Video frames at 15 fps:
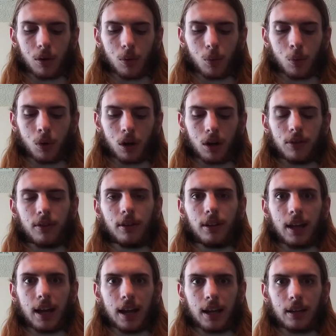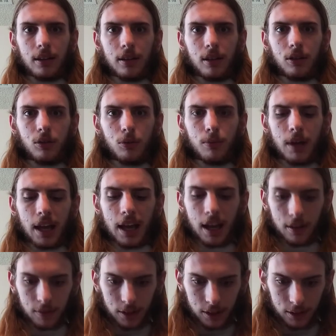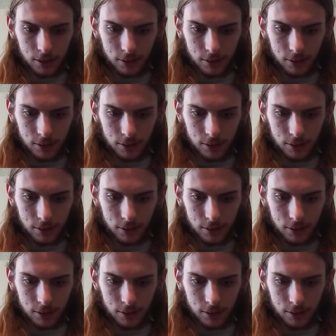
Work the land that you may have it.